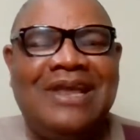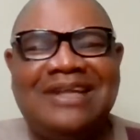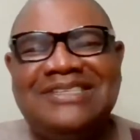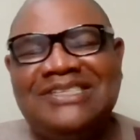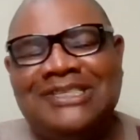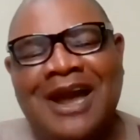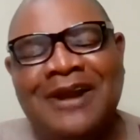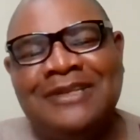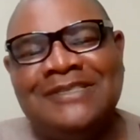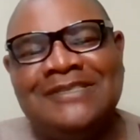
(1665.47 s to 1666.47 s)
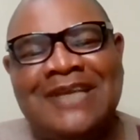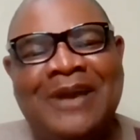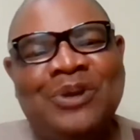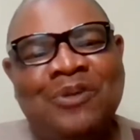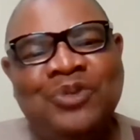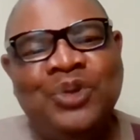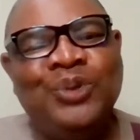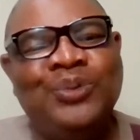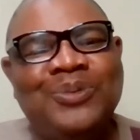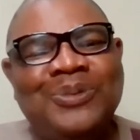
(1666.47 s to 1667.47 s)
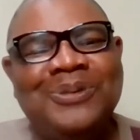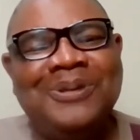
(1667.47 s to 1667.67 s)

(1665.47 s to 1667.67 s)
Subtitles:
that charity side of you.